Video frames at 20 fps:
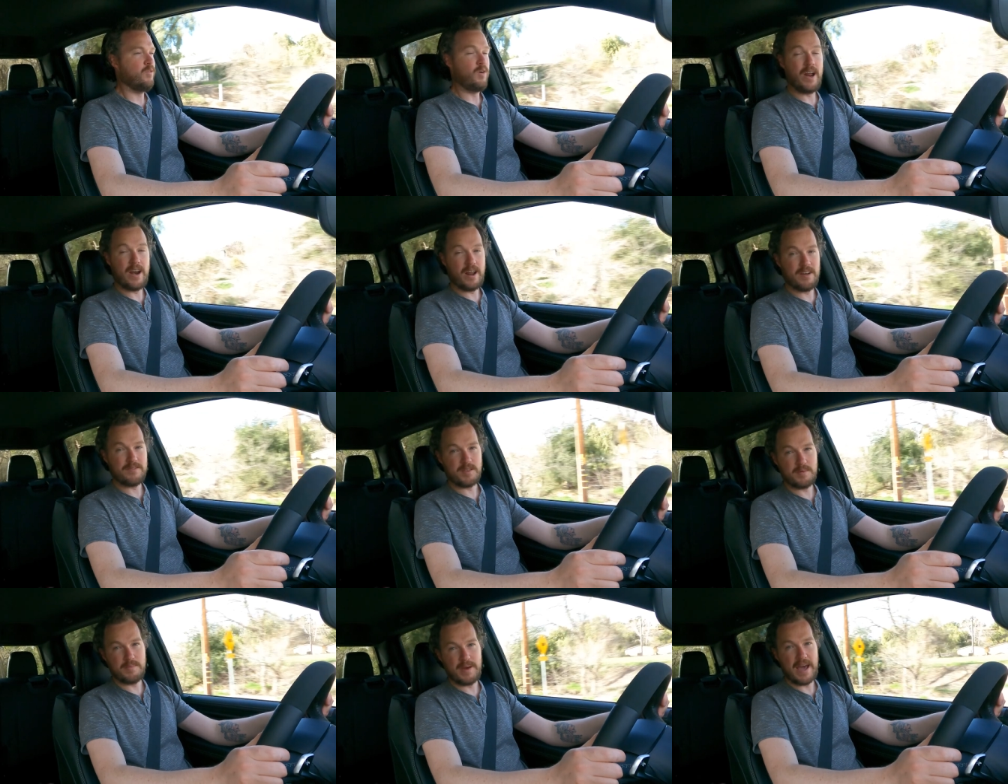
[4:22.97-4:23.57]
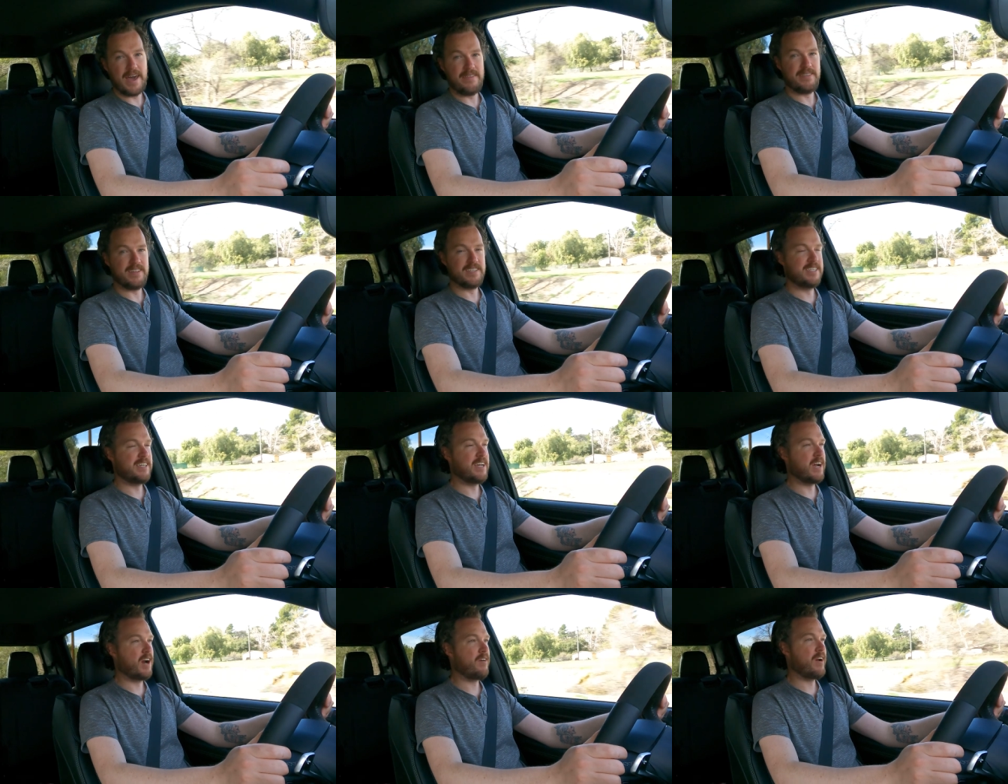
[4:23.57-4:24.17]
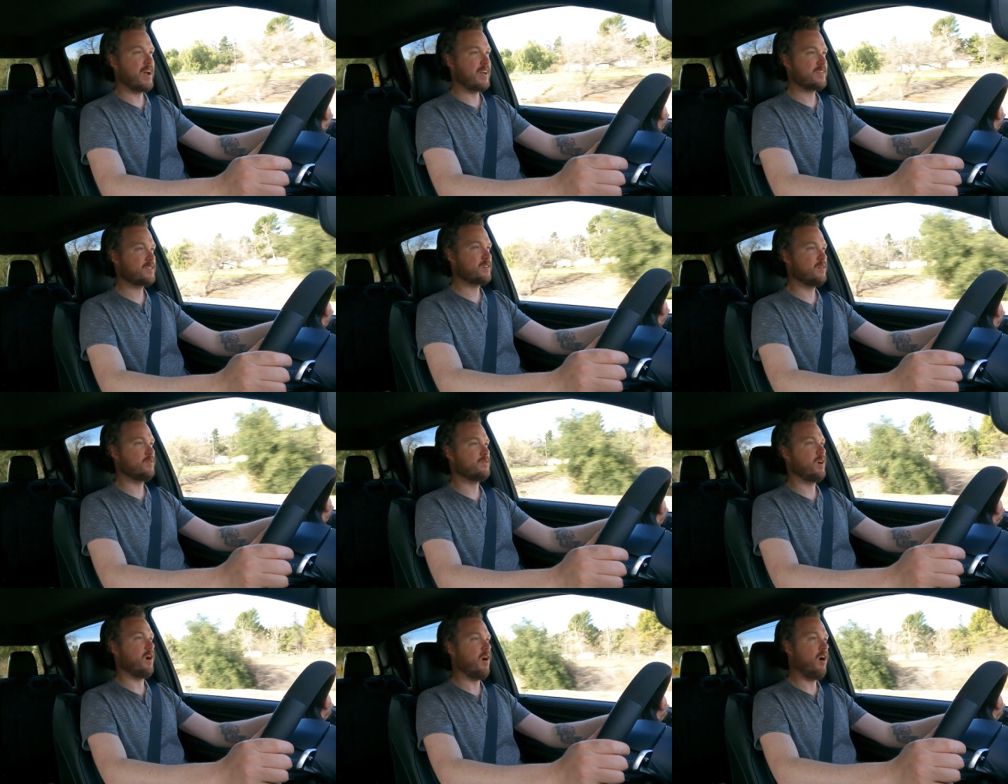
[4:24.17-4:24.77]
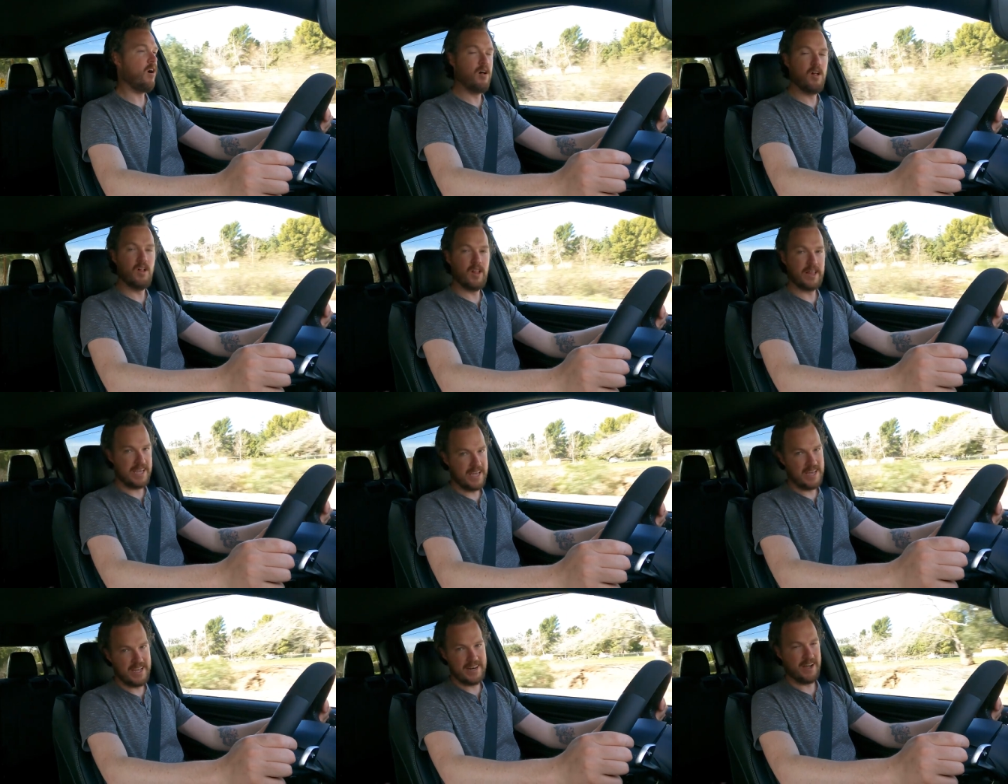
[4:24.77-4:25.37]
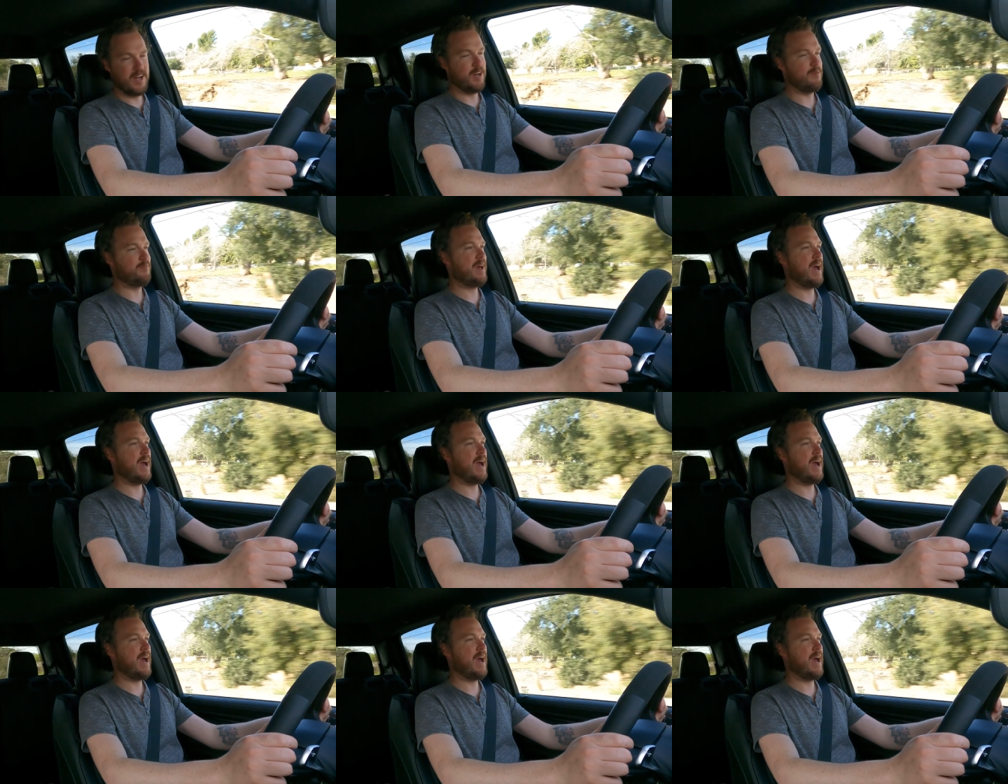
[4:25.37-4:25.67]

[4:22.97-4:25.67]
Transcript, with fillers: Right off the bat, the TRX goes all in on